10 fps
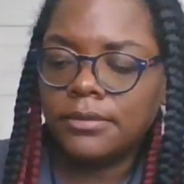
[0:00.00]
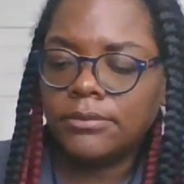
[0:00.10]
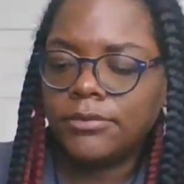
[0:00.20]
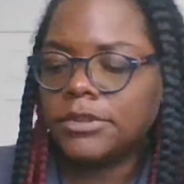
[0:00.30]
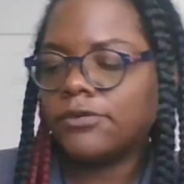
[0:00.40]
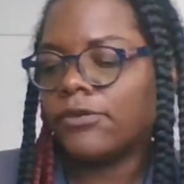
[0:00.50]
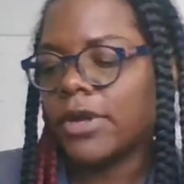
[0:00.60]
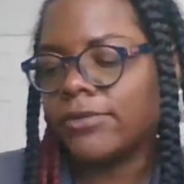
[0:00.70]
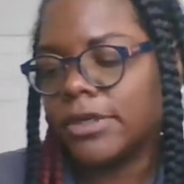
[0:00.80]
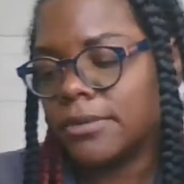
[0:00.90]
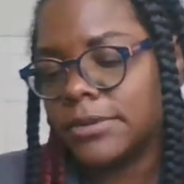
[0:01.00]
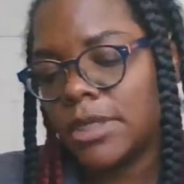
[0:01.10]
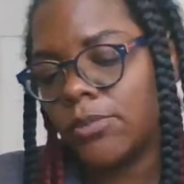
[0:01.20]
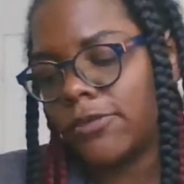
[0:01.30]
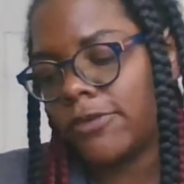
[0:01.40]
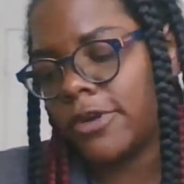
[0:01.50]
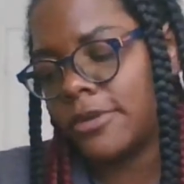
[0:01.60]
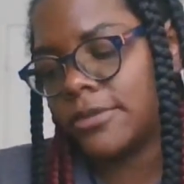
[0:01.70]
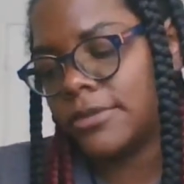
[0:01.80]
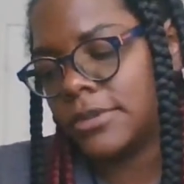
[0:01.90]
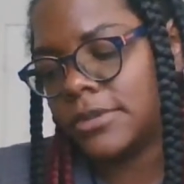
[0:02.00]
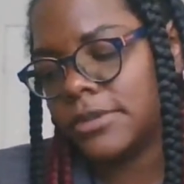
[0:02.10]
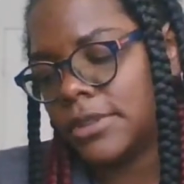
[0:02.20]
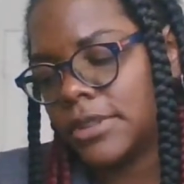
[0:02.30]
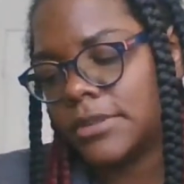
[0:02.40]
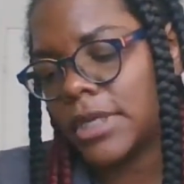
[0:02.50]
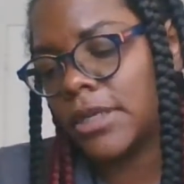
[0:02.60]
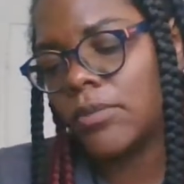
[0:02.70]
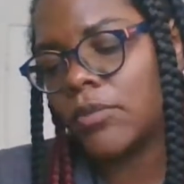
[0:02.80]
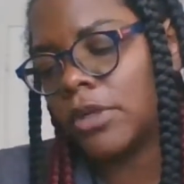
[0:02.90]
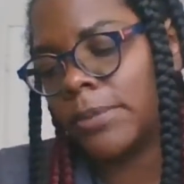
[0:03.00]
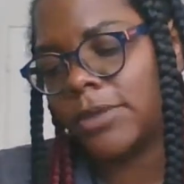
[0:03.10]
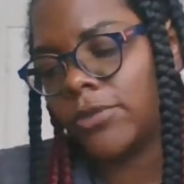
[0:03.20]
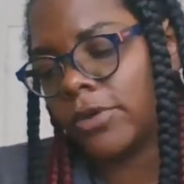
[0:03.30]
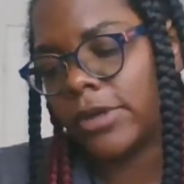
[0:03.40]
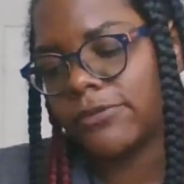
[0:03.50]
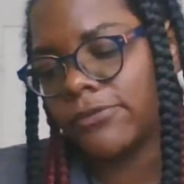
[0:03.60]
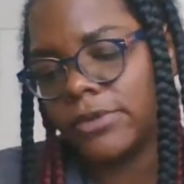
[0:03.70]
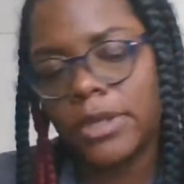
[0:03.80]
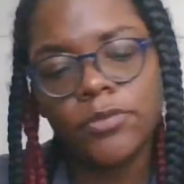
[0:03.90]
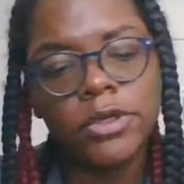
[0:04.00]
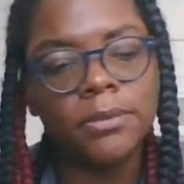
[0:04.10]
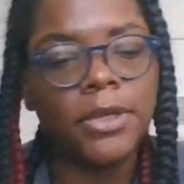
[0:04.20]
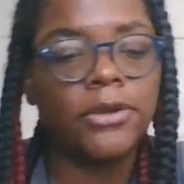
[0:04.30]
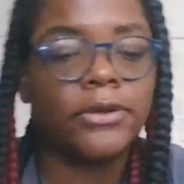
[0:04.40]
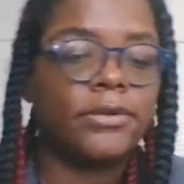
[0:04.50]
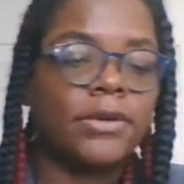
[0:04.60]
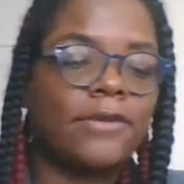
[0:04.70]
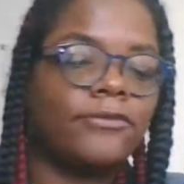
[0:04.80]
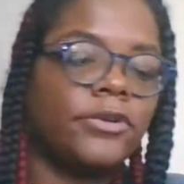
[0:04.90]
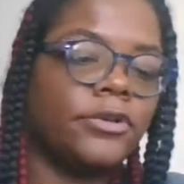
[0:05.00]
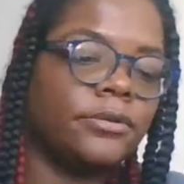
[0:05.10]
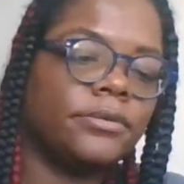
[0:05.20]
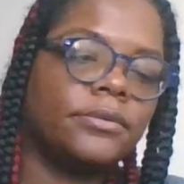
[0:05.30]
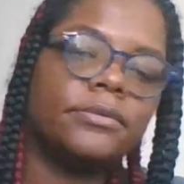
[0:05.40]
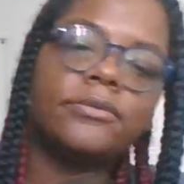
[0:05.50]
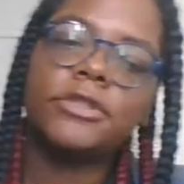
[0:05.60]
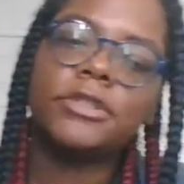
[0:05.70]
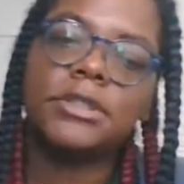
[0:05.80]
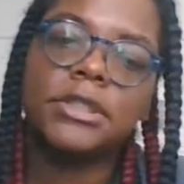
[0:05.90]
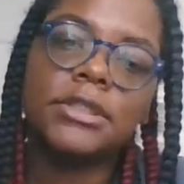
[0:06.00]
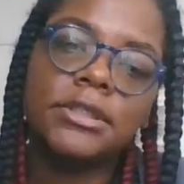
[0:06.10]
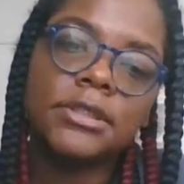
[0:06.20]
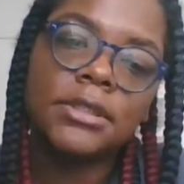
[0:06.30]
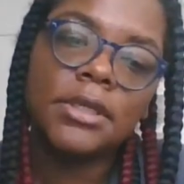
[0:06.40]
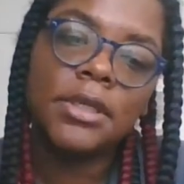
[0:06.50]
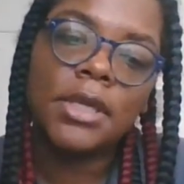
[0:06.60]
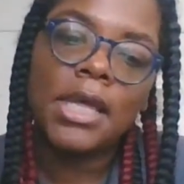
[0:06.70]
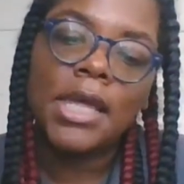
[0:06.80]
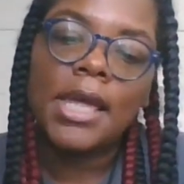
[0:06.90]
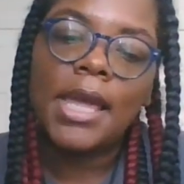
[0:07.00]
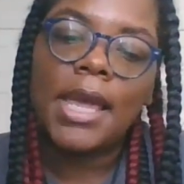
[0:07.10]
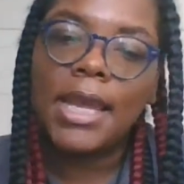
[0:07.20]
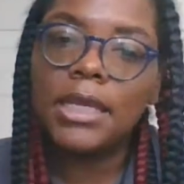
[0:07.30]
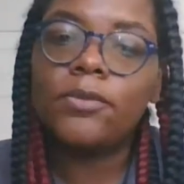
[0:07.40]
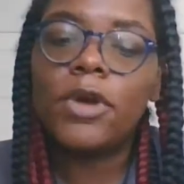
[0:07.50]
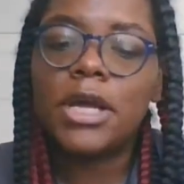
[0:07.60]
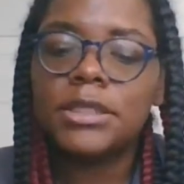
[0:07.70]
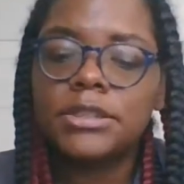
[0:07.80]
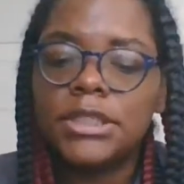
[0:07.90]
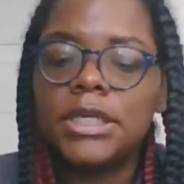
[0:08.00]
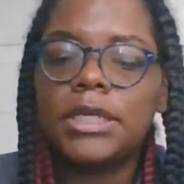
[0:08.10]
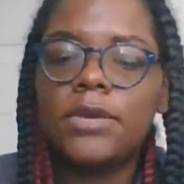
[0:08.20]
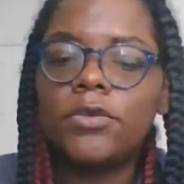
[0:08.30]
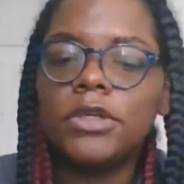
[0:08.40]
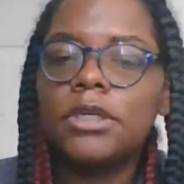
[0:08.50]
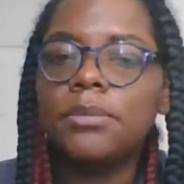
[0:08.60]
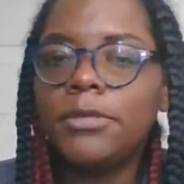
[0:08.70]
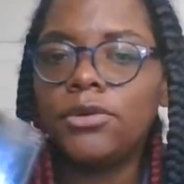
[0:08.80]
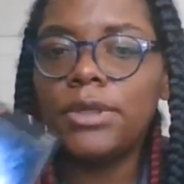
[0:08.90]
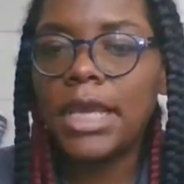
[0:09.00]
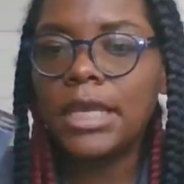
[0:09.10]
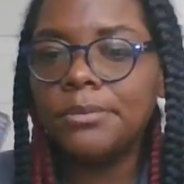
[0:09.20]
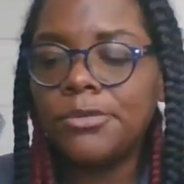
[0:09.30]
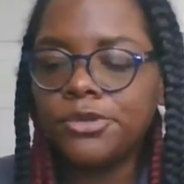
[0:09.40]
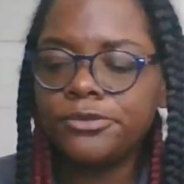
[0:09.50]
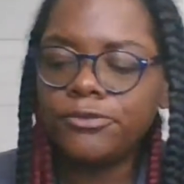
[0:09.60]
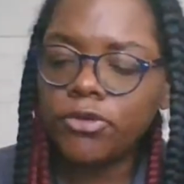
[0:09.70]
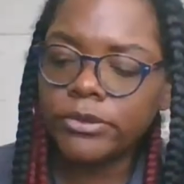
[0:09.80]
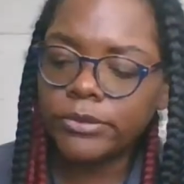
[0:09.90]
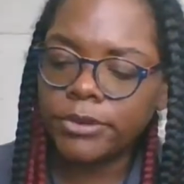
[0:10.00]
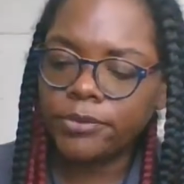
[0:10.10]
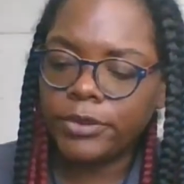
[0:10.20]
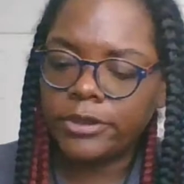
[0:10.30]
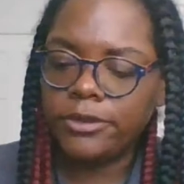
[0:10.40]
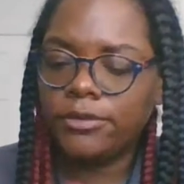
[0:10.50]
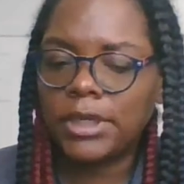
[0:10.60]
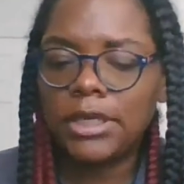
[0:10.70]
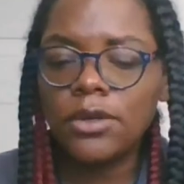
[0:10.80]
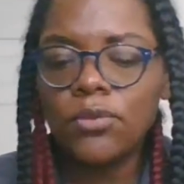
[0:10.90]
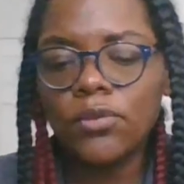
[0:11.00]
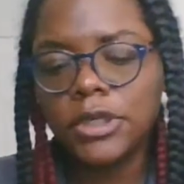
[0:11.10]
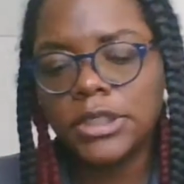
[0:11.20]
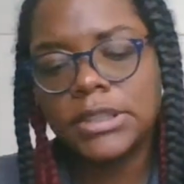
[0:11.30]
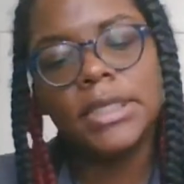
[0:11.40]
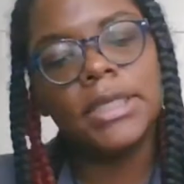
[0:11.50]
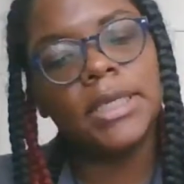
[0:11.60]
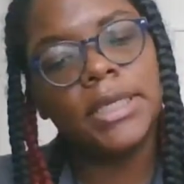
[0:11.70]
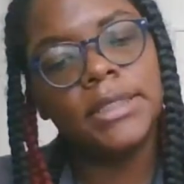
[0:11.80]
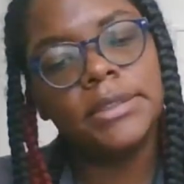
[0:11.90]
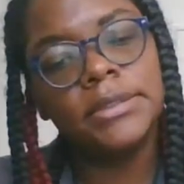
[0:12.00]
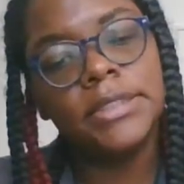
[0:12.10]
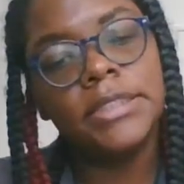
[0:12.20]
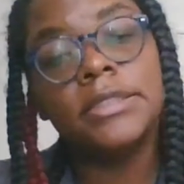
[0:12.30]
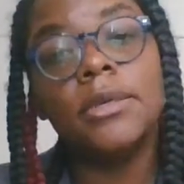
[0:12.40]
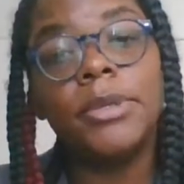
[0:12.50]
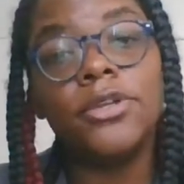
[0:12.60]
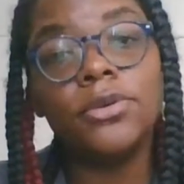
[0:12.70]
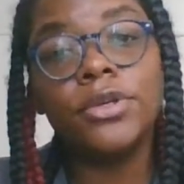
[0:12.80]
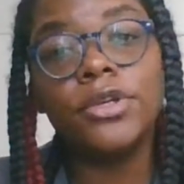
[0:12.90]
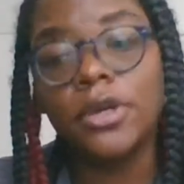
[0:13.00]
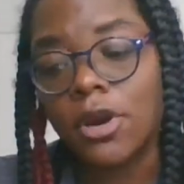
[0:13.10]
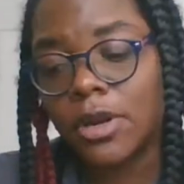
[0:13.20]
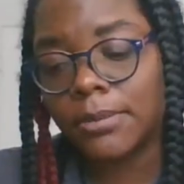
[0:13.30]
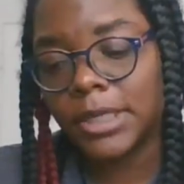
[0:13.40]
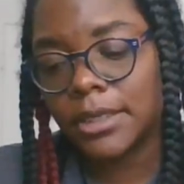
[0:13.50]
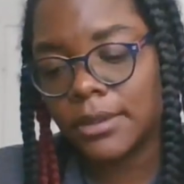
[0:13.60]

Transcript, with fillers: What's the Five of Cups in reverse? They don't want to be regretful. They want to marry you, I feel. What's this? Eight of Wands. Yeah, they want to communicate and move forward with you. They don't want it to end. This could be you or your karmic.